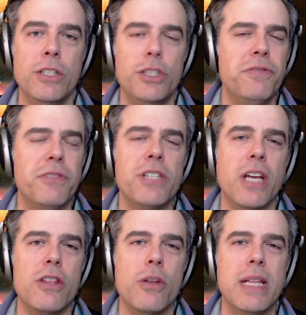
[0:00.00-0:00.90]
Just for a
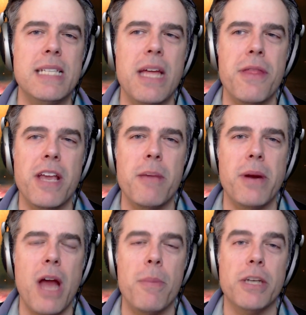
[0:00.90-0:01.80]
second though, let's not think
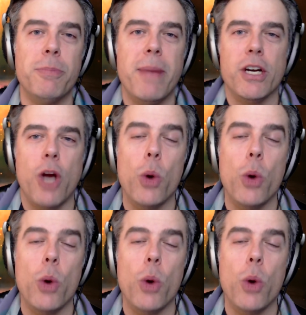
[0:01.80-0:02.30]
about how much better